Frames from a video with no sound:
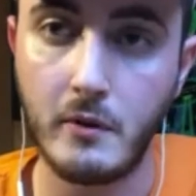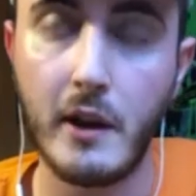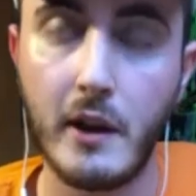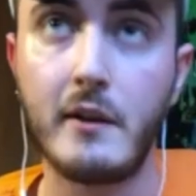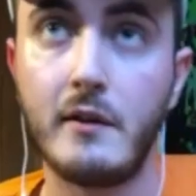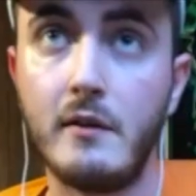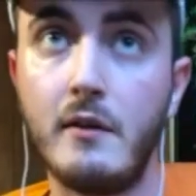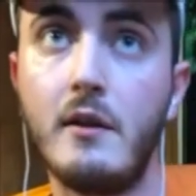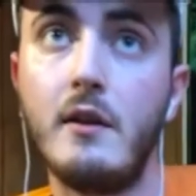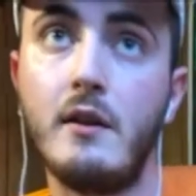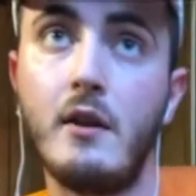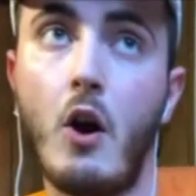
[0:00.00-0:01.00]
Like
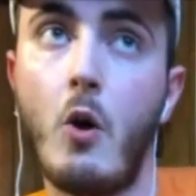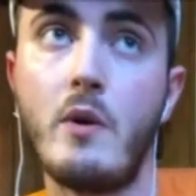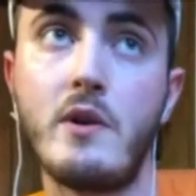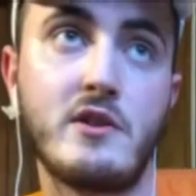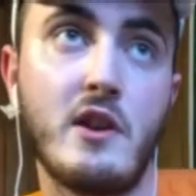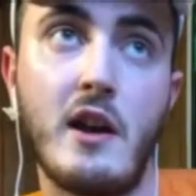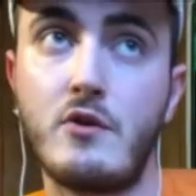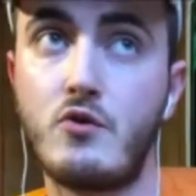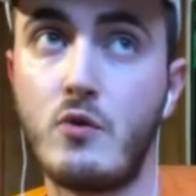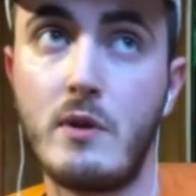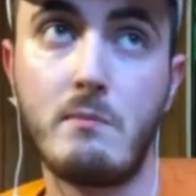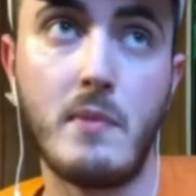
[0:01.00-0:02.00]
always like
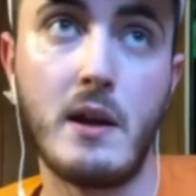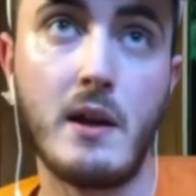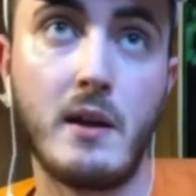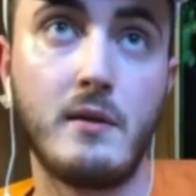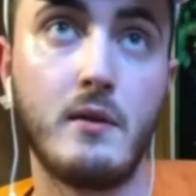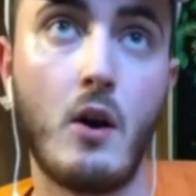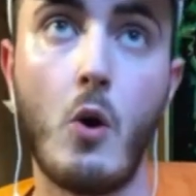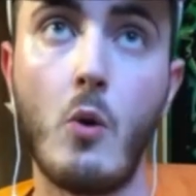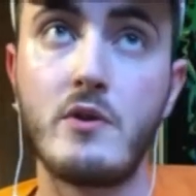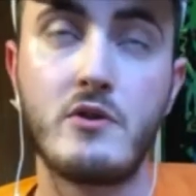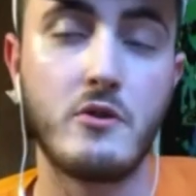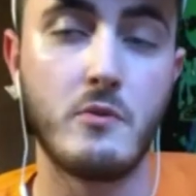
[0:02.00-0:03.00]
dream big,
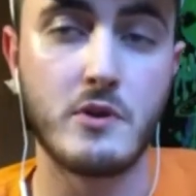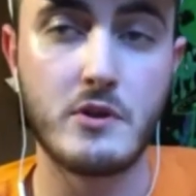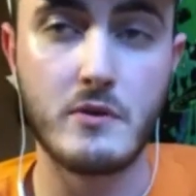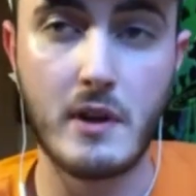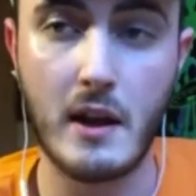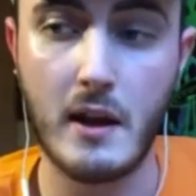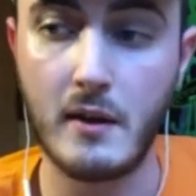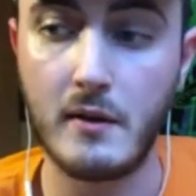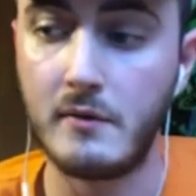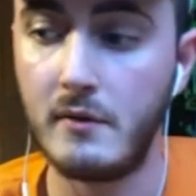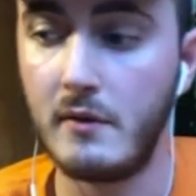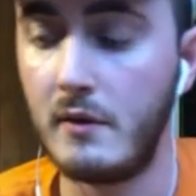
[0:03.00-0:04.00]
always do what you can,
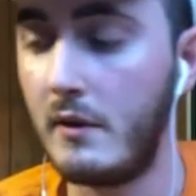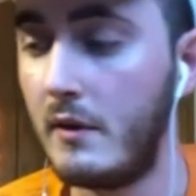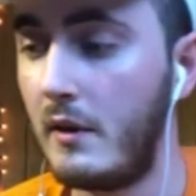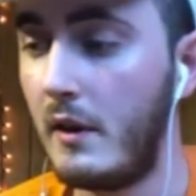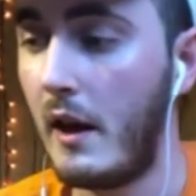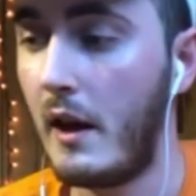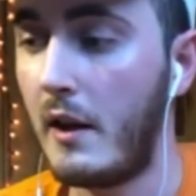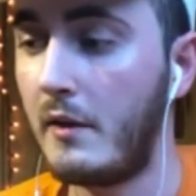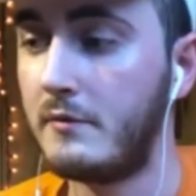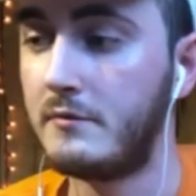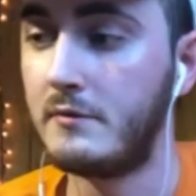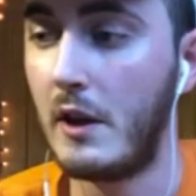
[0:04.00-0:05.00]

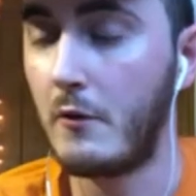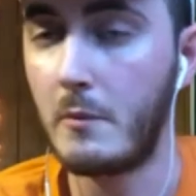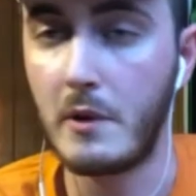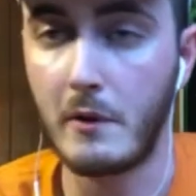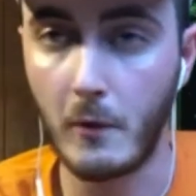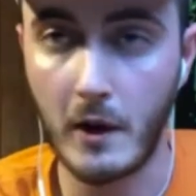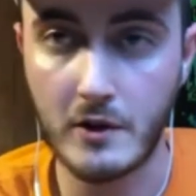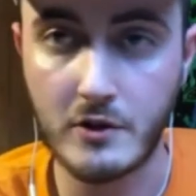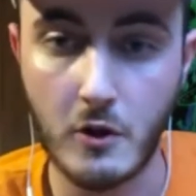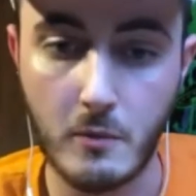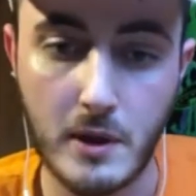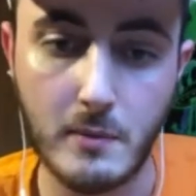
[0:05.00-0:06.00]
and never be afraid to
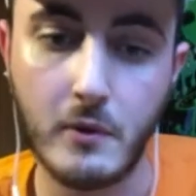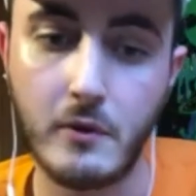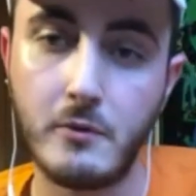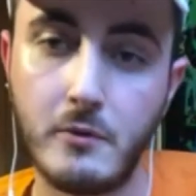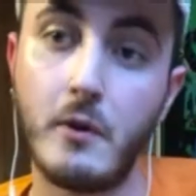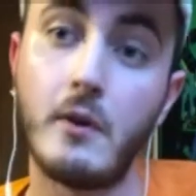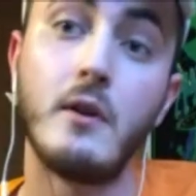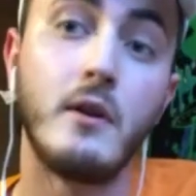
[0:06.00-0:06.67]
show people who you are.